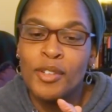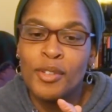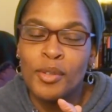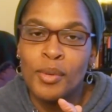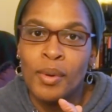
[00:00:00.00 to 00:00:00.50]

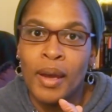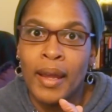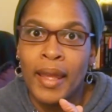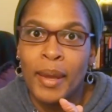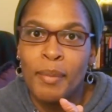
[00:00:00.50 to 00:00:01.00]
to
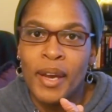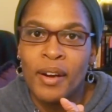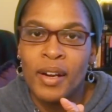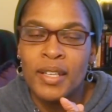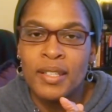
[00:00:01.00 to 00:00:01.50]
get
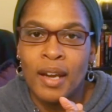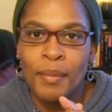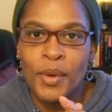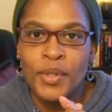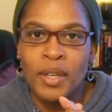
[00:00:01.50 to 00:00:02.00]
better as time
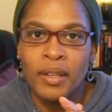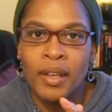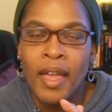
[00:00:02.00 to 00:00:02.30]
goes on.